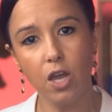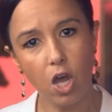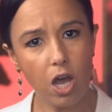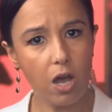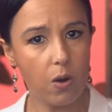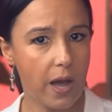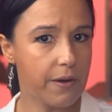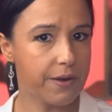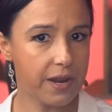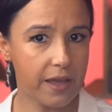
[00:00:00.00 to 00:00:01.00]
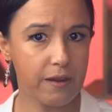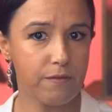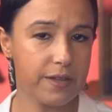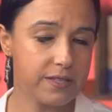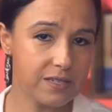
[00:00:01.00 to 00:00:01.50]
oh, how can I
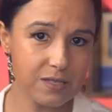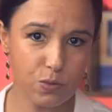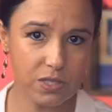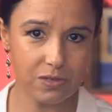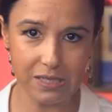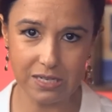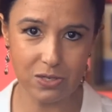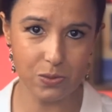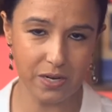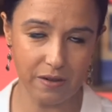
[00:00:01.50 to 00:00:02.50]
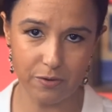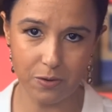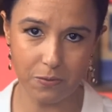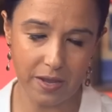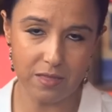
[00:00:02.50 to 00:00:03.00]
invest in Switzerland or whatever,
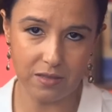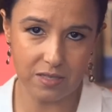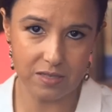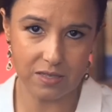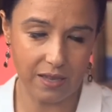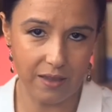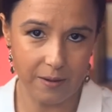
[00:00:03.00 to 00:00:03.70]
right? This is like